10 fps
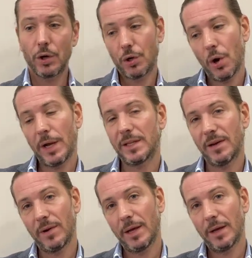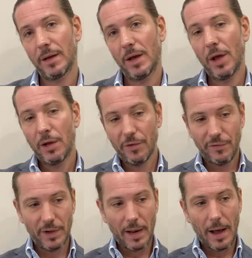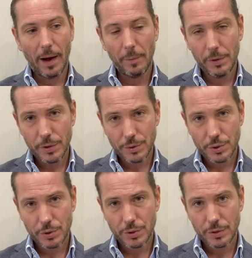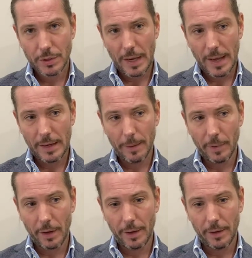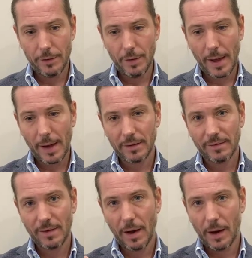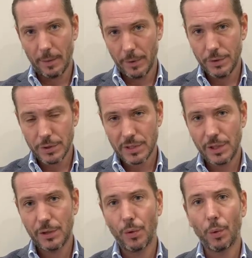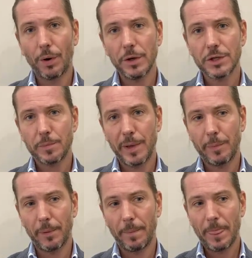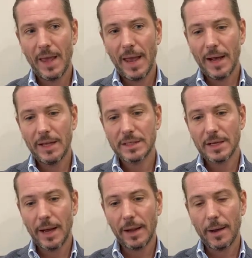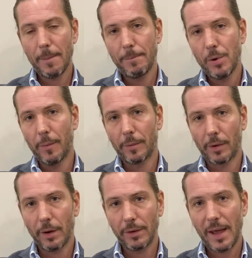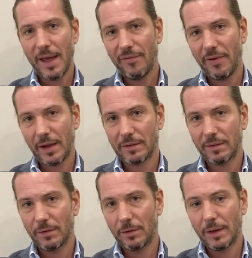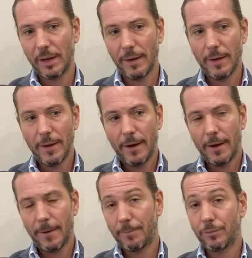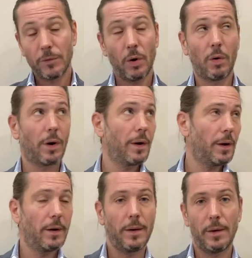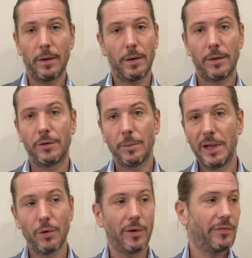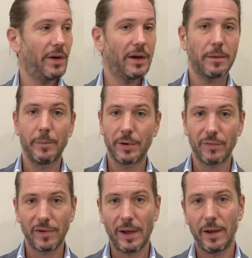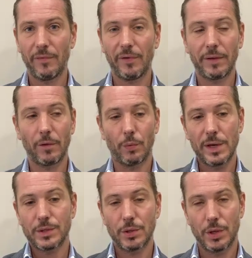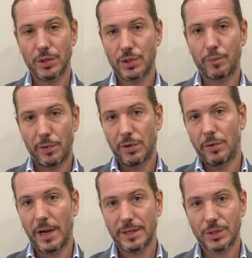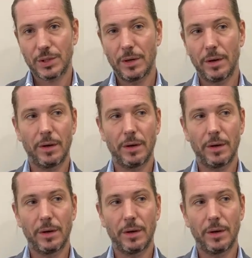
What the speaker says: collectively. You feel harmonious, and thereby you act harmoniously towards people. And it's like boomerang effect, okay, domino effect, butterfly effect, resonance progress,